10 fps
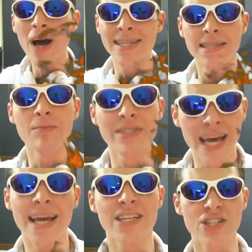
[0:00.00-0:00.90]
got some
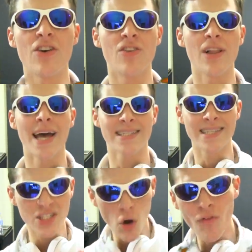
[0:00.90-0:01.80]
dank
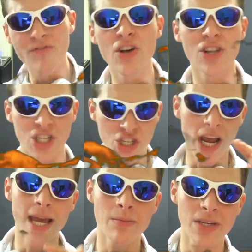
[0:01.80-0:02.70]
sunglasses. Don't feel
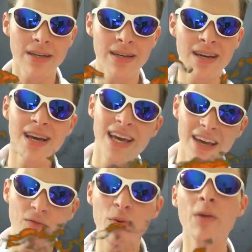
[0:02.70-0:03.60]
ashamed
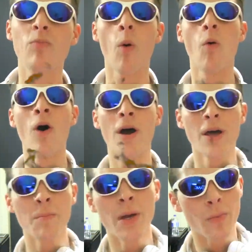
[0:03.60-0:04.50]
if
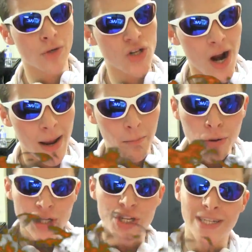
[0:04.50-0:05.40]
people try
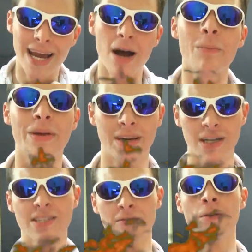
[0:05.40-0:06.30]
and put you down
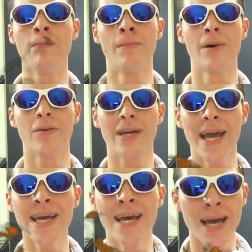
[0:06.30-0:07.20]
because of them, okay?